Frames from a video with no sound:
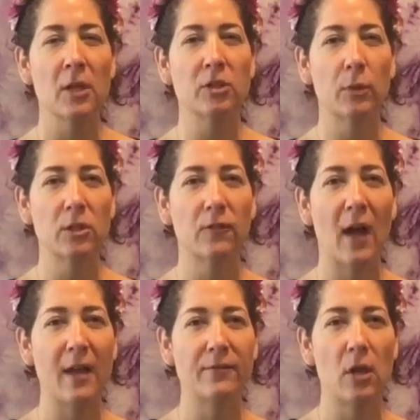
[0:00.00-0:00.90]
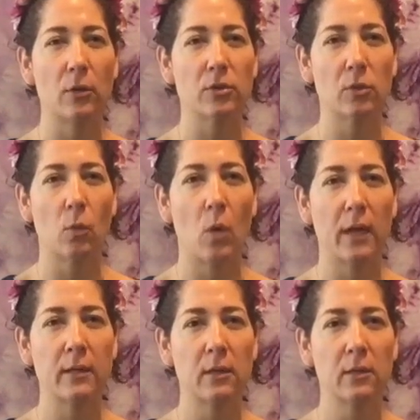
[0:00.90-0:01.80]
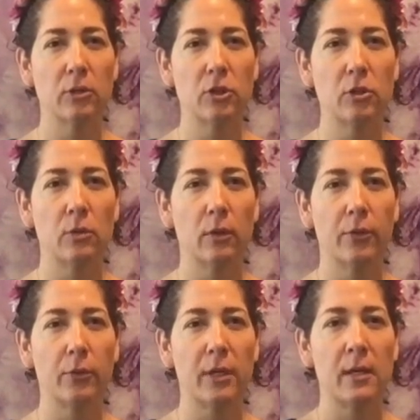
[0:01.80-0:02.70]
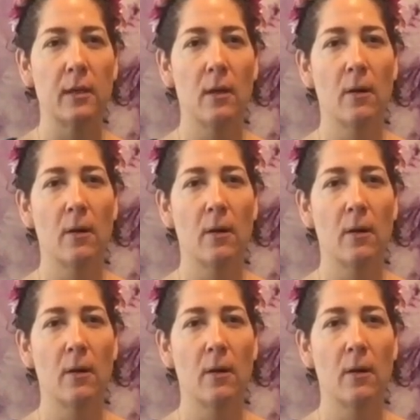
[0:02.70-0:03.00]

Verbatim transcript: So it's five notes. One, two, three,